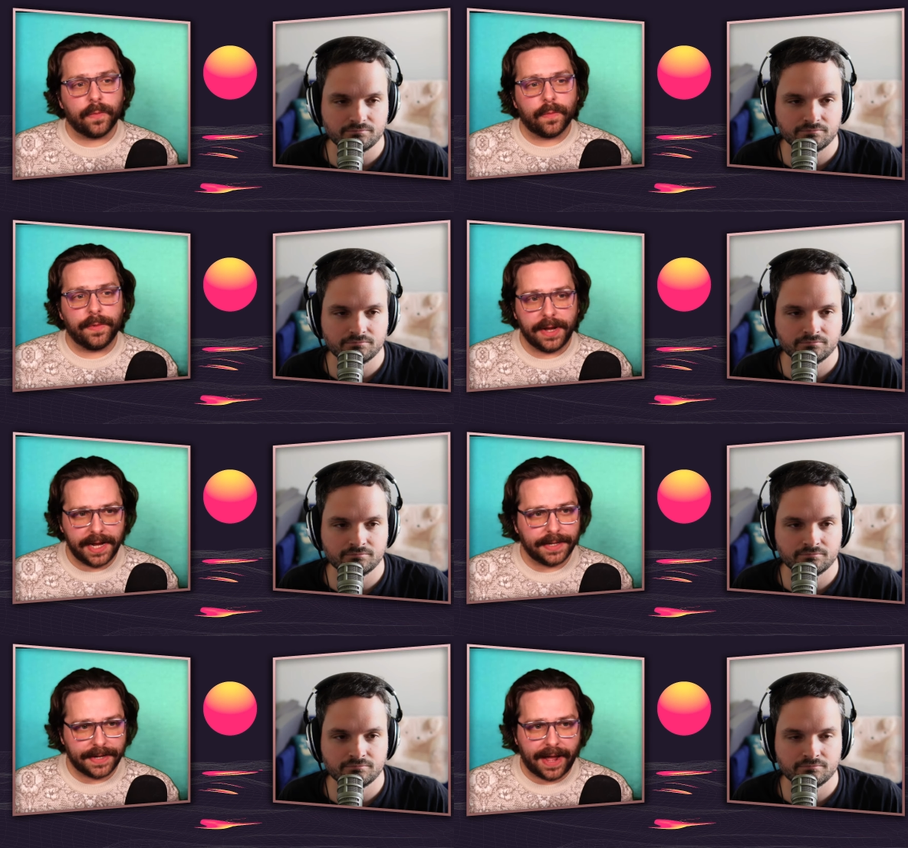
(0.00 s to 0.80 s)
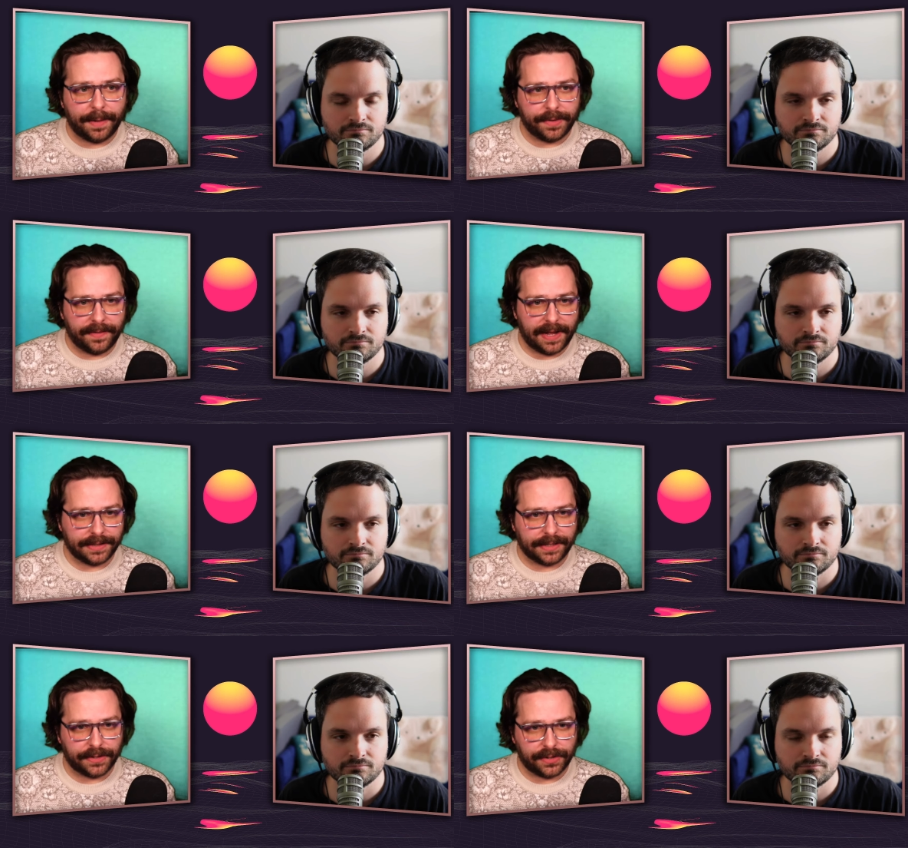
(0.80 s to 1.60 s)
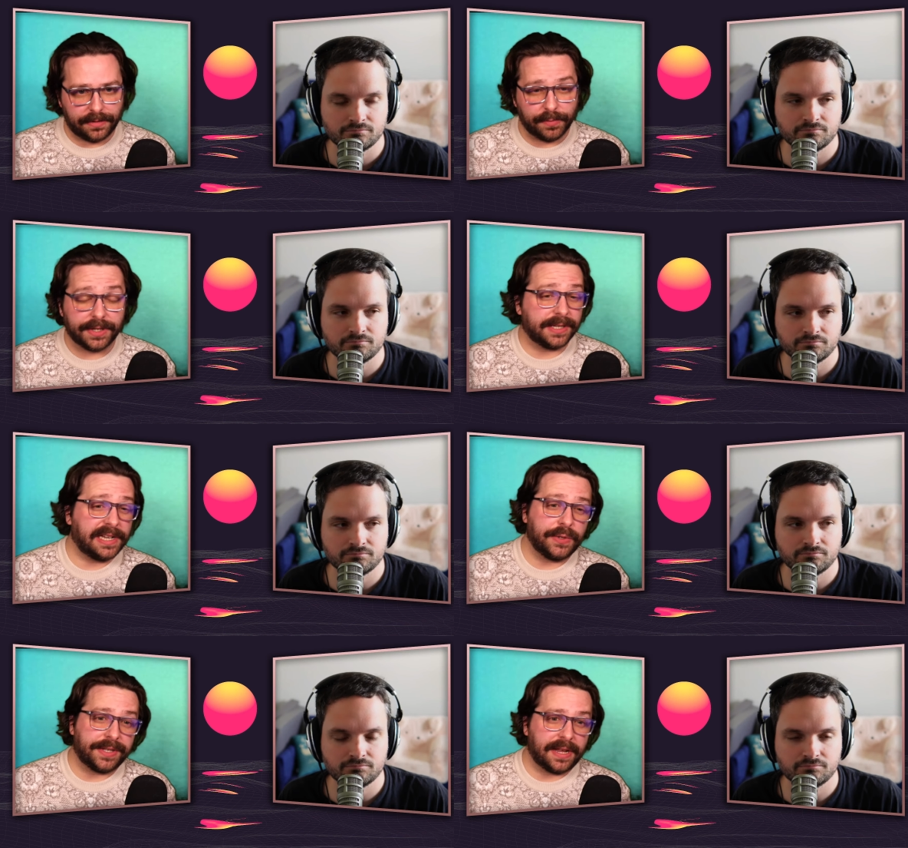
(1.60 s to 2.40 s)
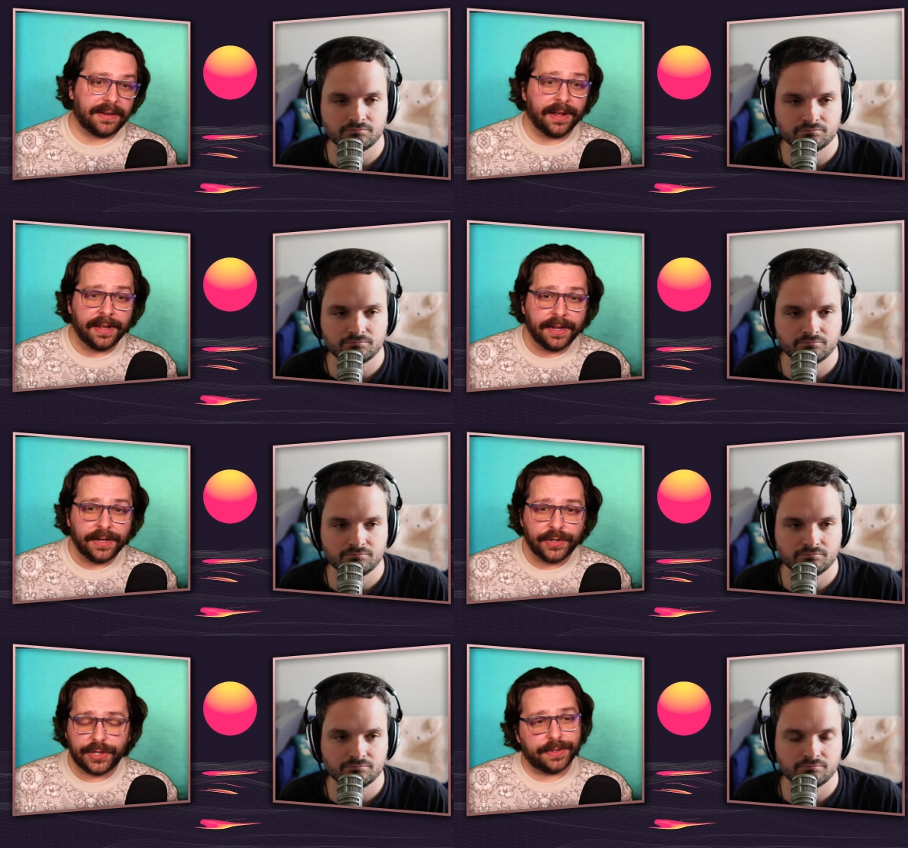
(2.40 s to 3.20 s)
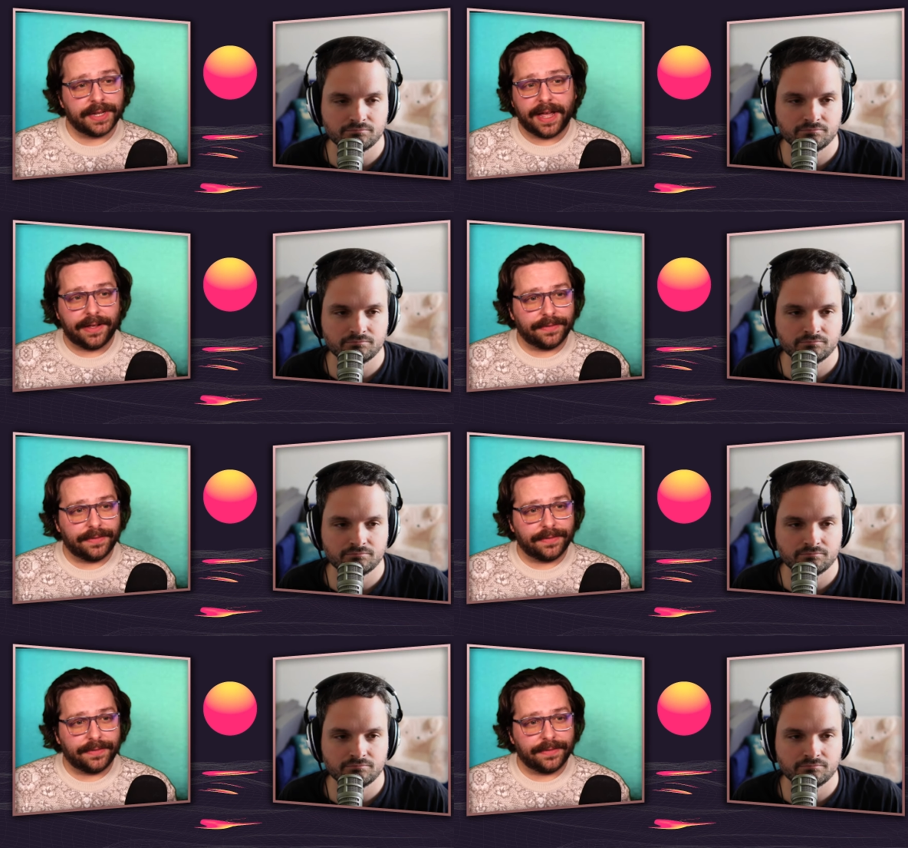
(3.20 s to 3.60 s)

Speaker 1: needed to happen in that session because, like you said, she was not.